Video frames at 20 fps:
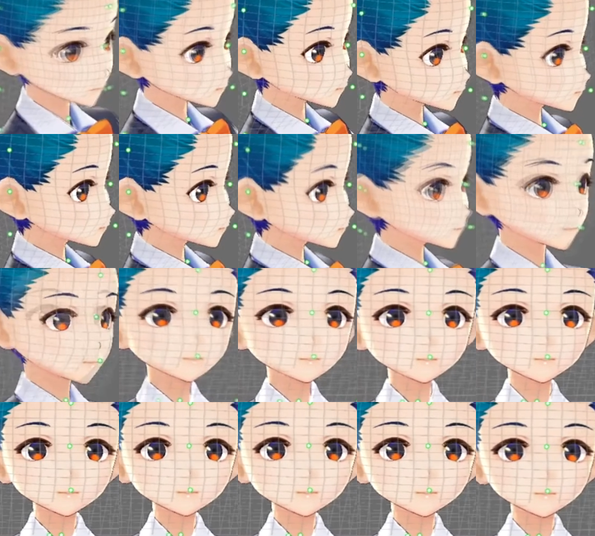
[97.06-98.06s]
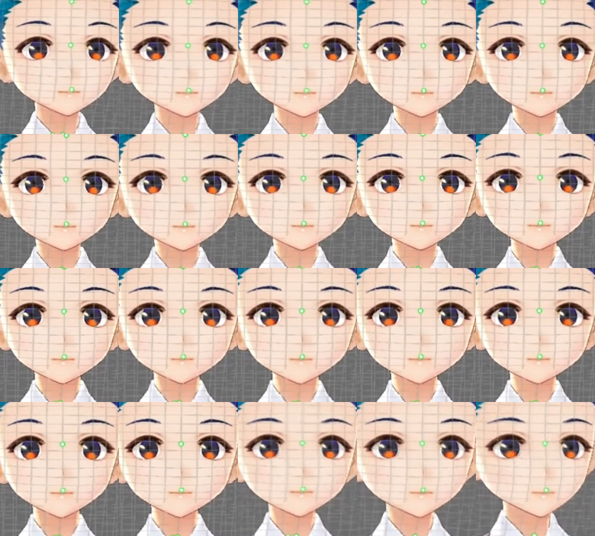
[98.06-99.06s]
thing. This net is sort
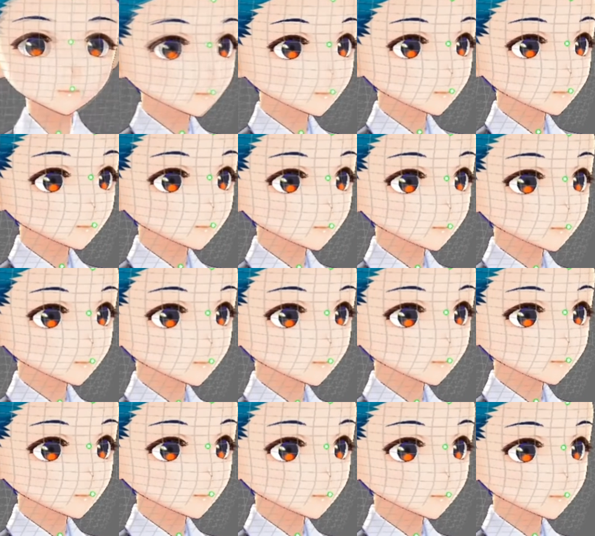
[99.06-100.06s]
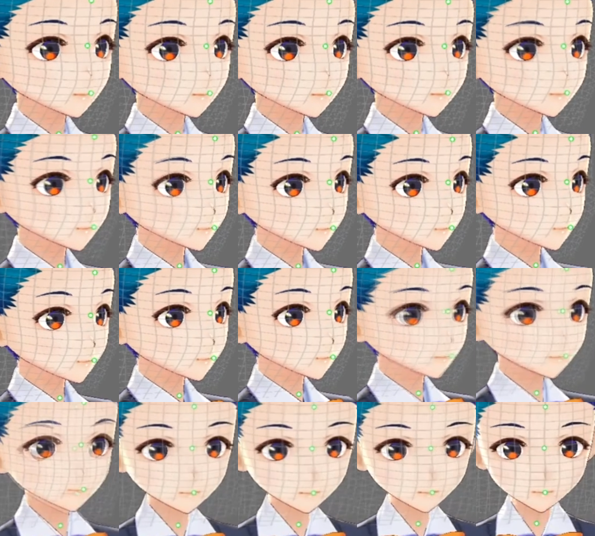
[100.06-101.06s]
of your 3D canvas. It's what you're
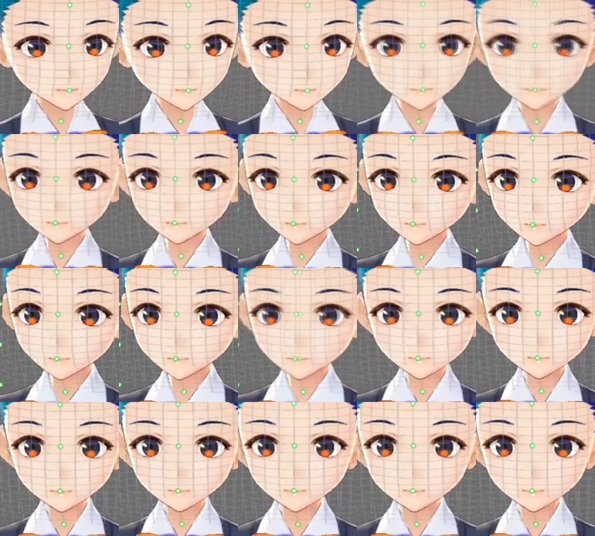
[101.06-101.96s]
drawing the hair strands